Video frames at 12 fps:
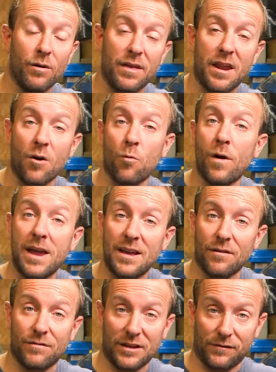within a
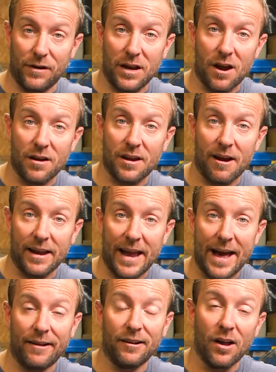week of this video going out